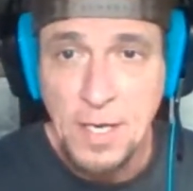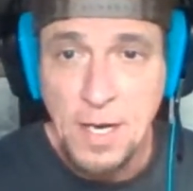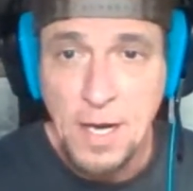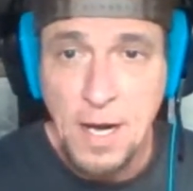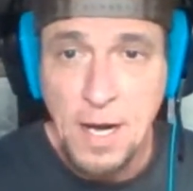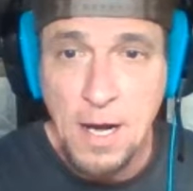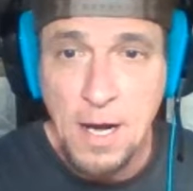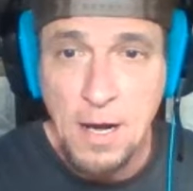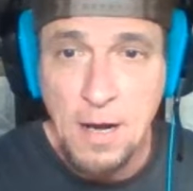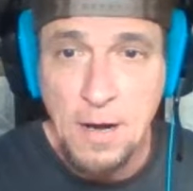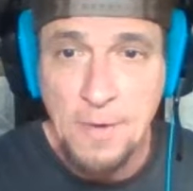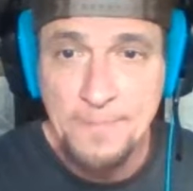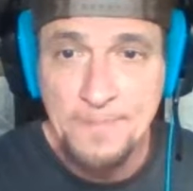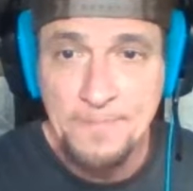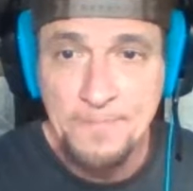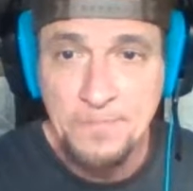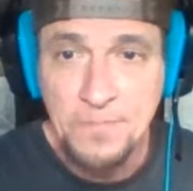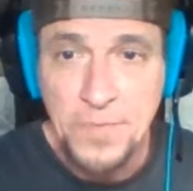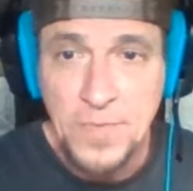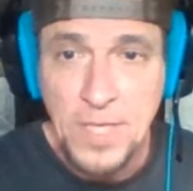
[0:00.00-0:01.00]
Um,
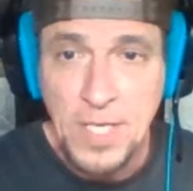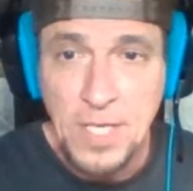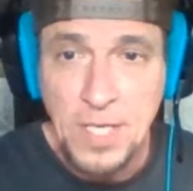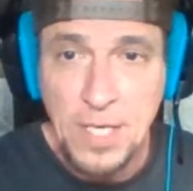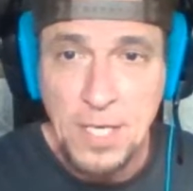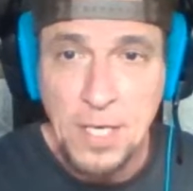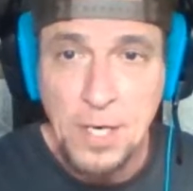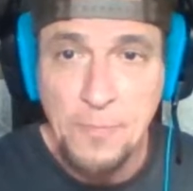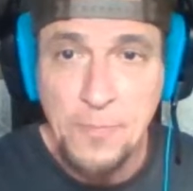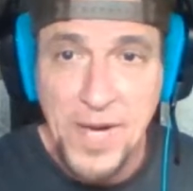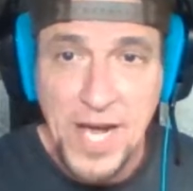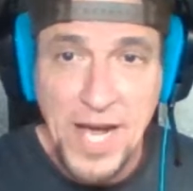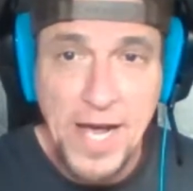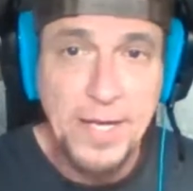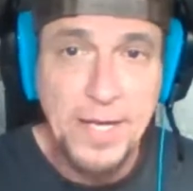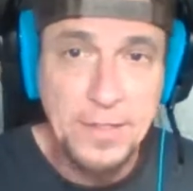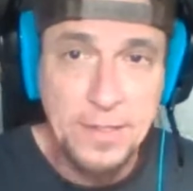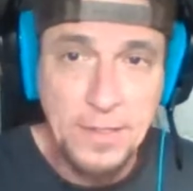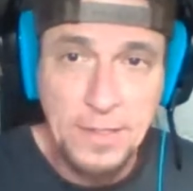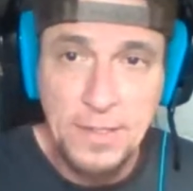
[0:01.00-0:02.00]
you know, but
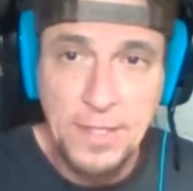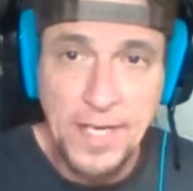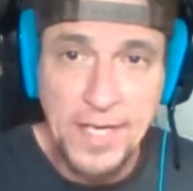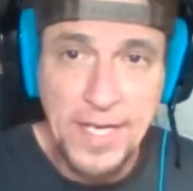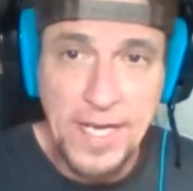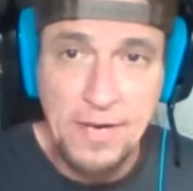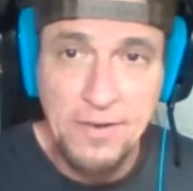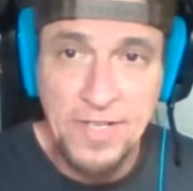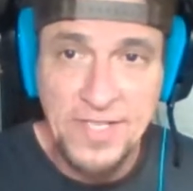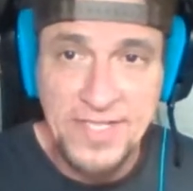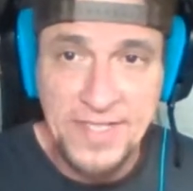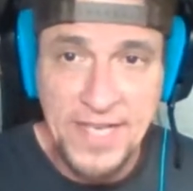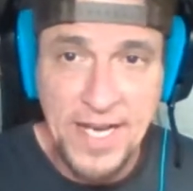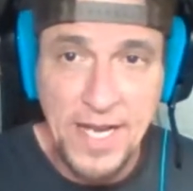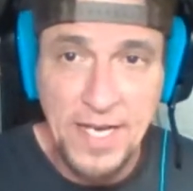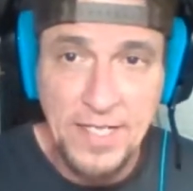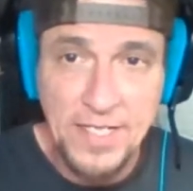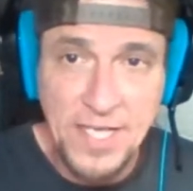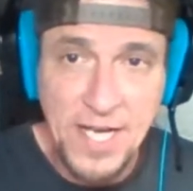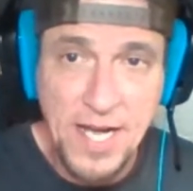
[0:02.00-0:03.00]
like I was
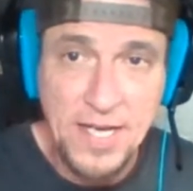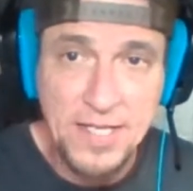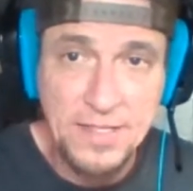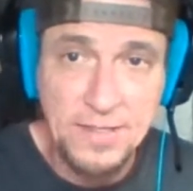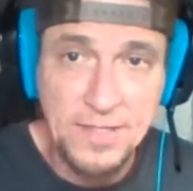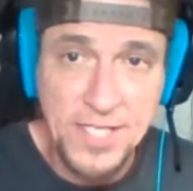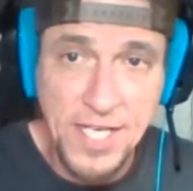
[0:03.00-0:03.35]
saying, John,